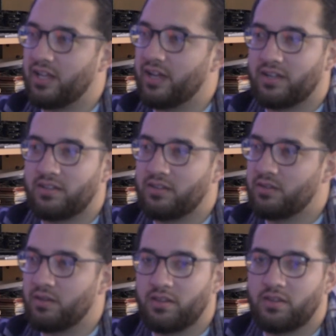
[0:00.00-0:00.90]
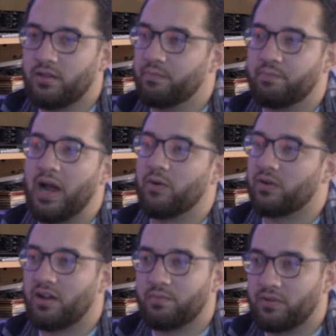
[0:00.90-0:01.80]
like
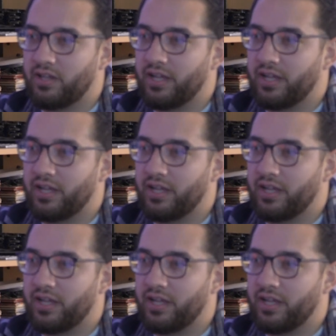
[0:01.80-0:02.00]
power couple. Like